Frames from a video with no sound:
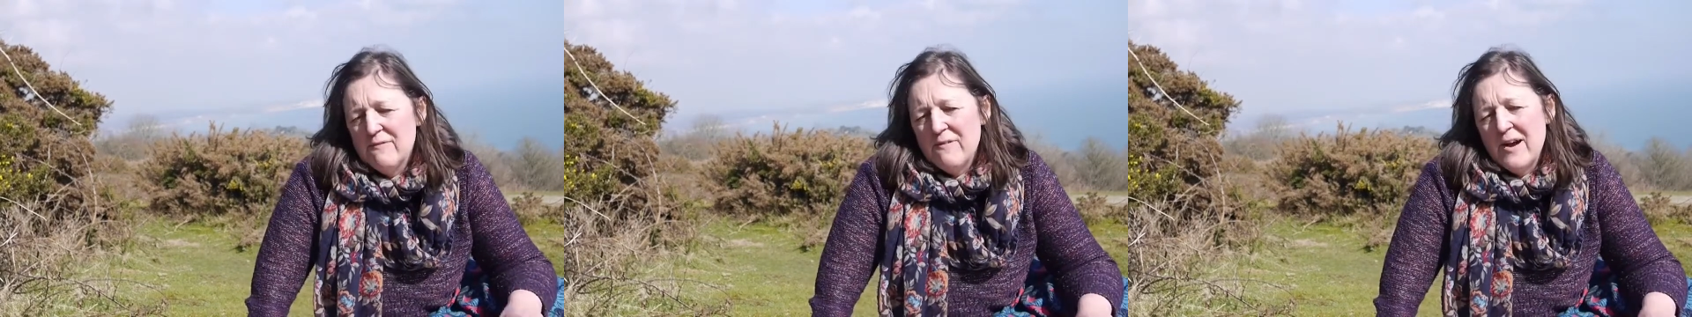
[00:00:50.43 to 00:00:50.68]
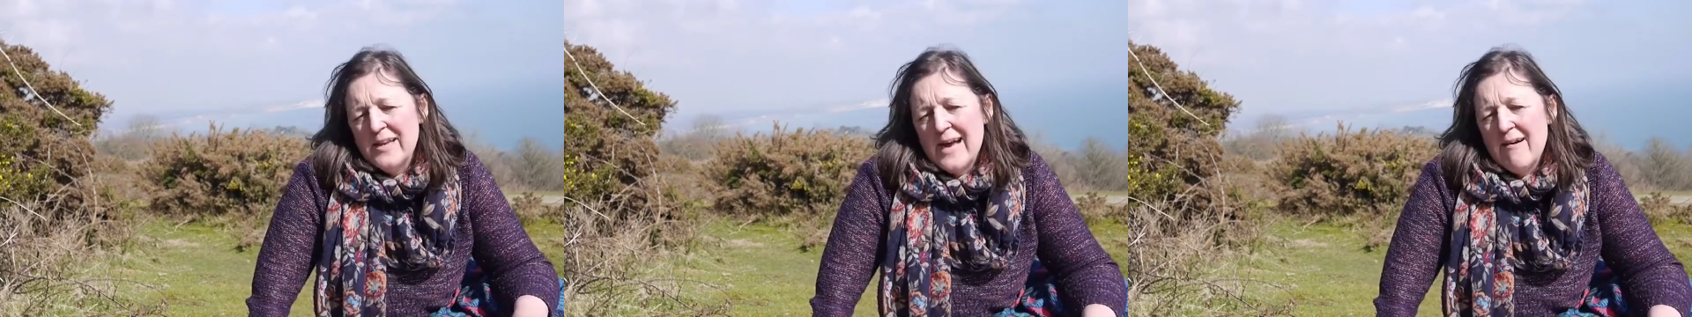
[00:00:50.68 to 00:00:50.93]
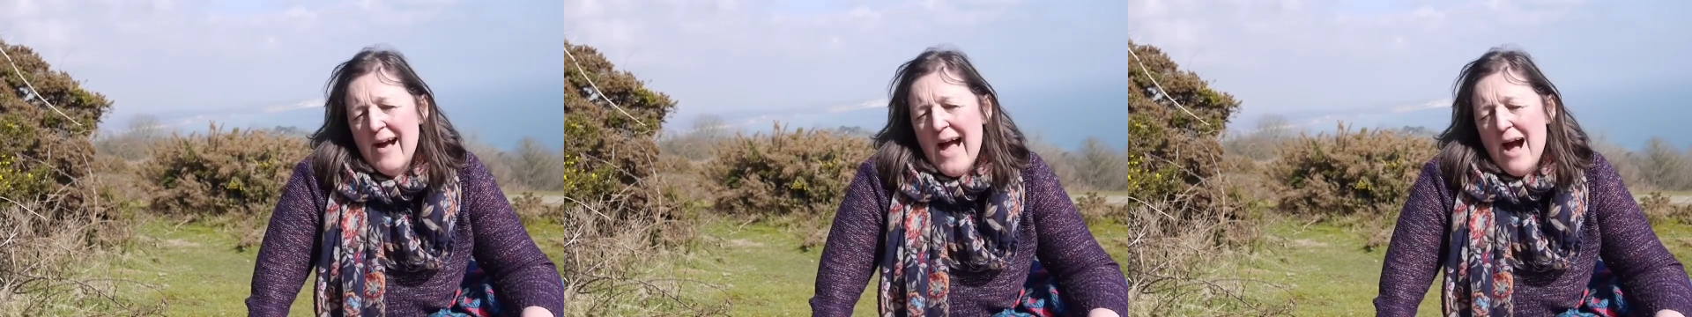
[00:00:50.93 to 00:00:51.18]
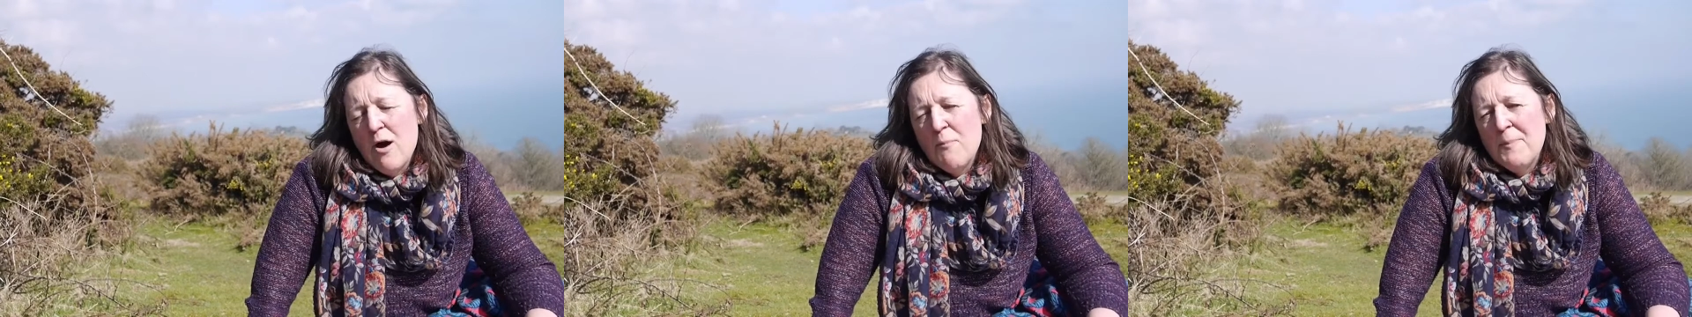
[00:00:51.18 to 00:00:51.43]
to find out
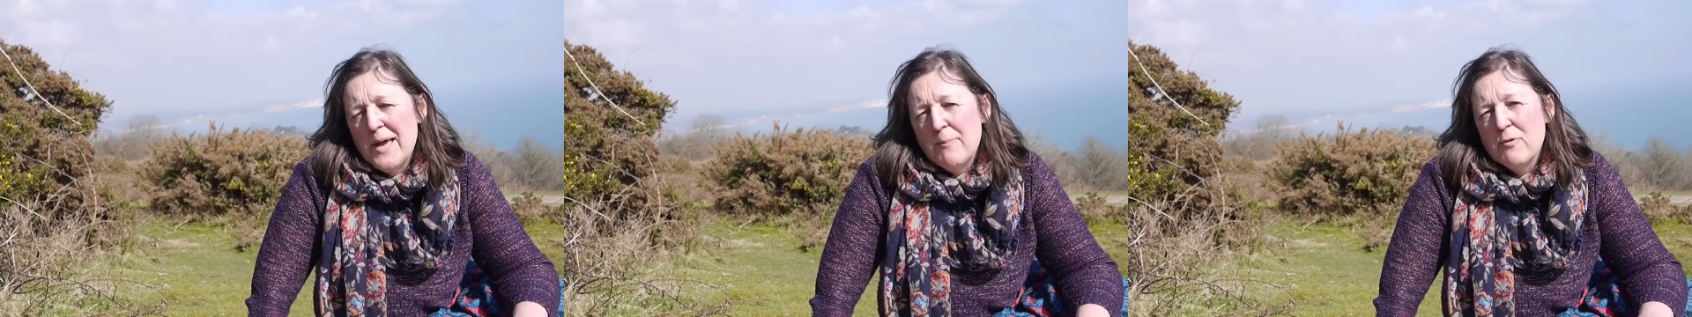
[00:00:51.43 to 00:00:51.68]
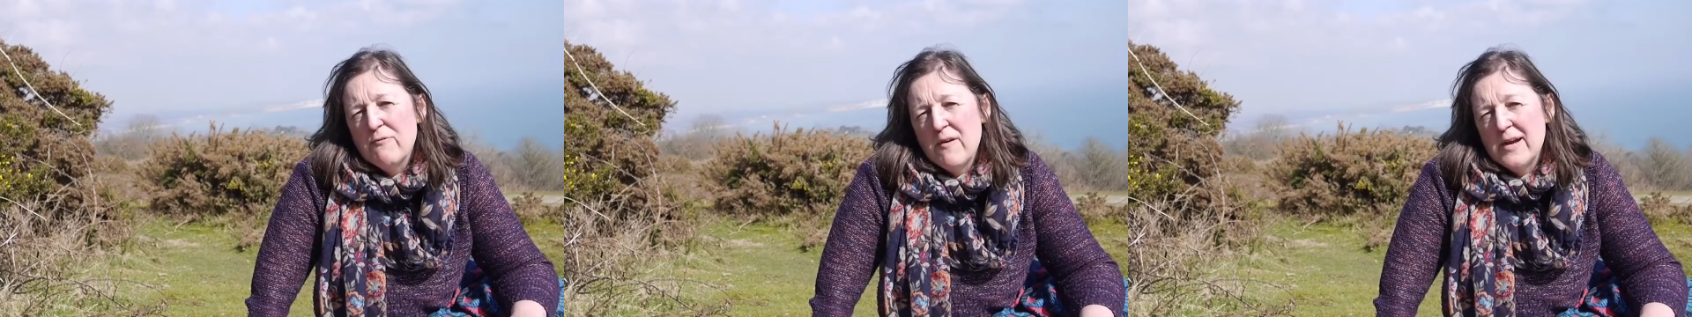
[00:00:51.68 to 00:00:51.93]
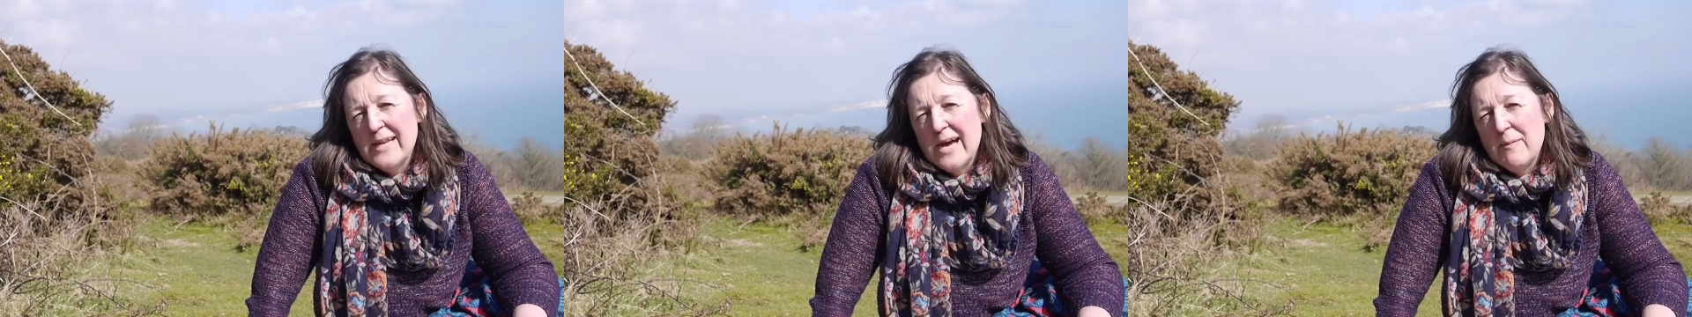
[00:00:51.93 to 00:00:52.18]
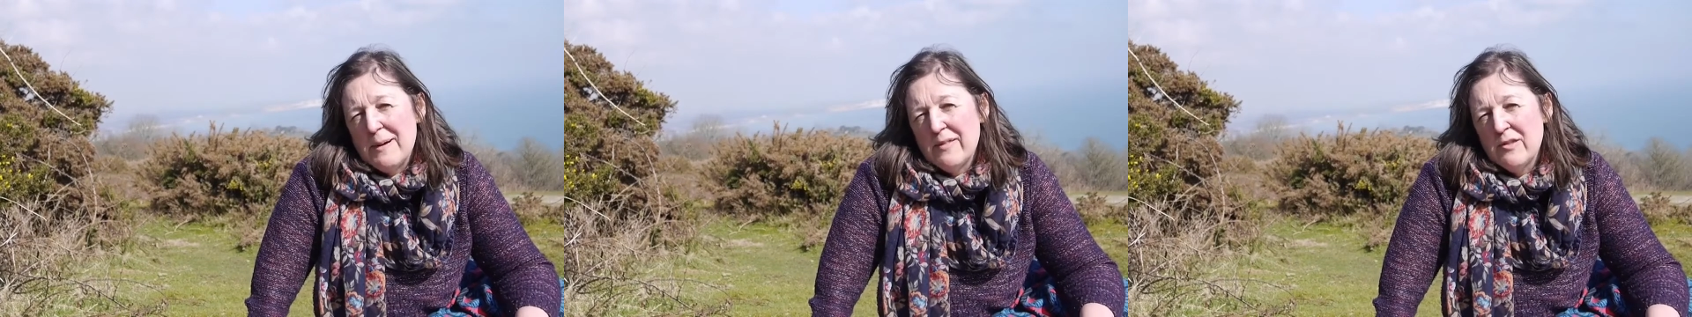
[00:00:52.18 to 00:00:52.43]
how people find
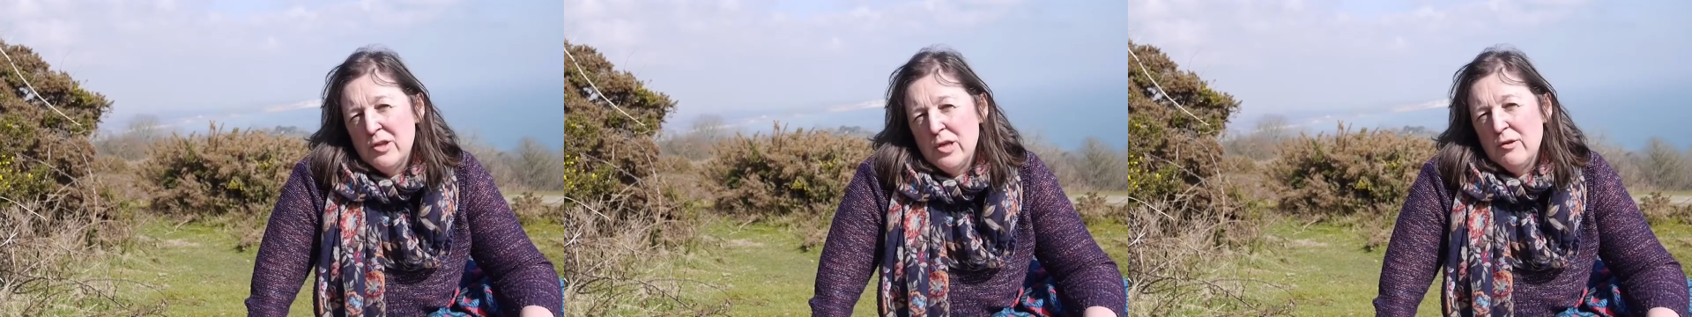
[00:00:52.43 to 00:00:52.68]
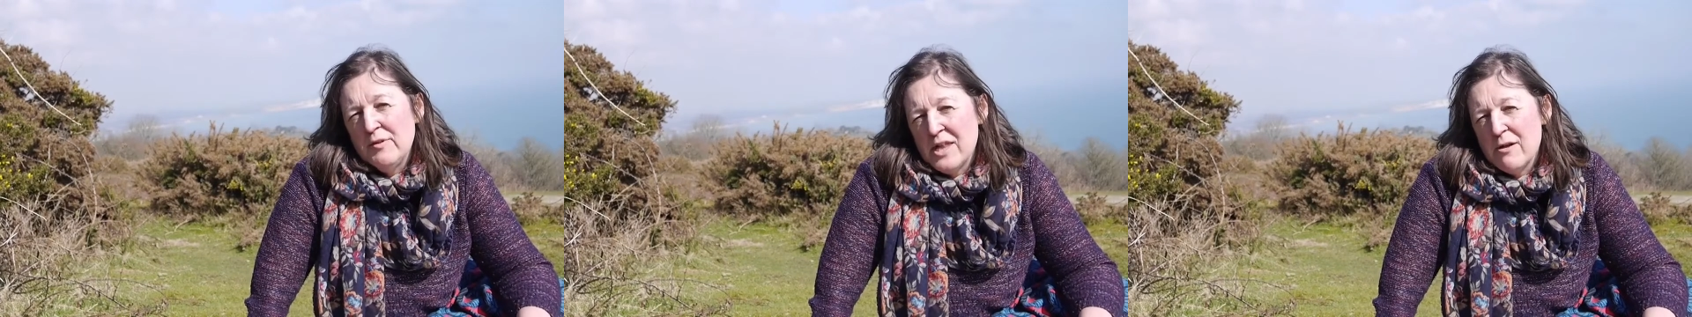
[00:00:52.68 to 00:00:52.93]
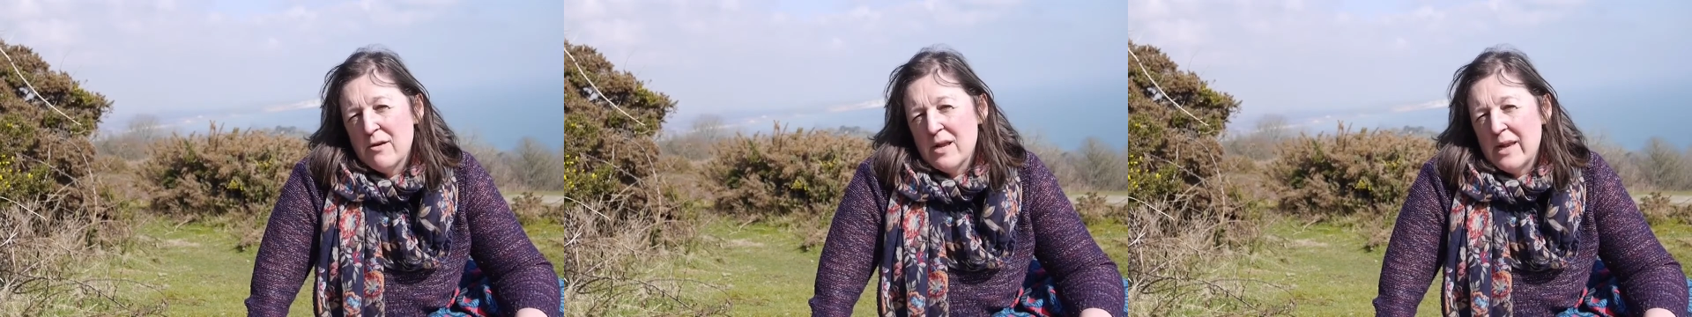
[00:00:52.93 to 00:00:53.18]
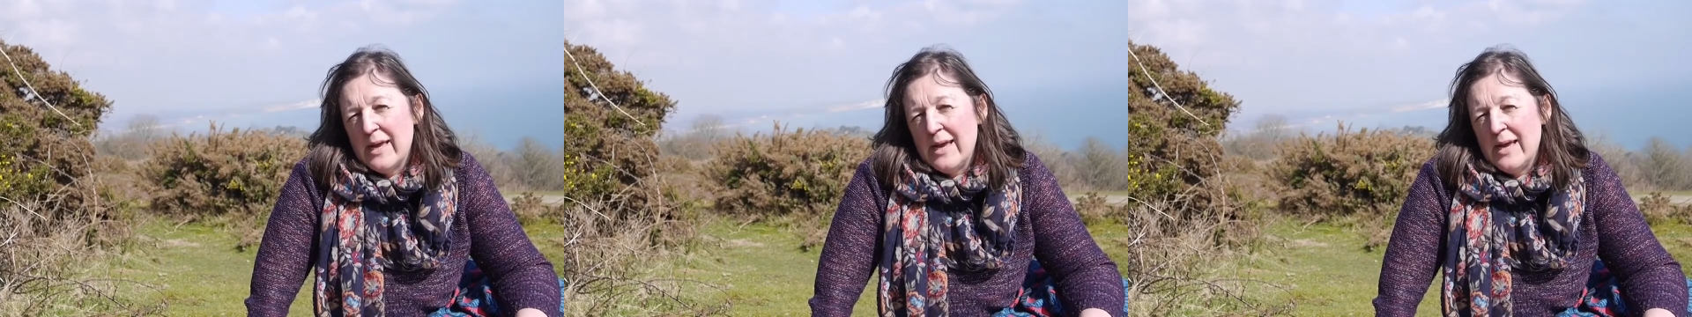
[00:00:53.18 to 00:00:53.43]
out about the news
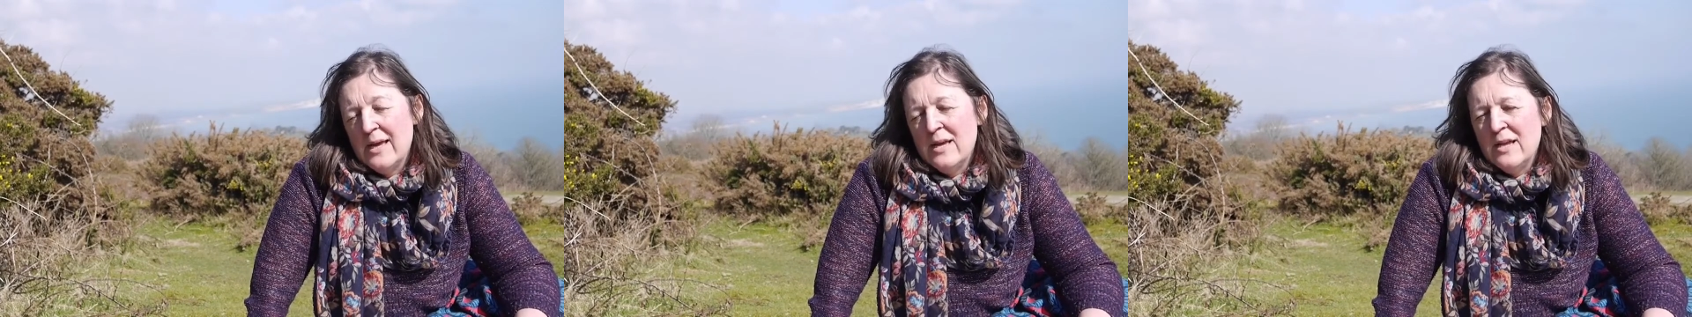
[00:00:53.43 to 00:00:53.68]
locally.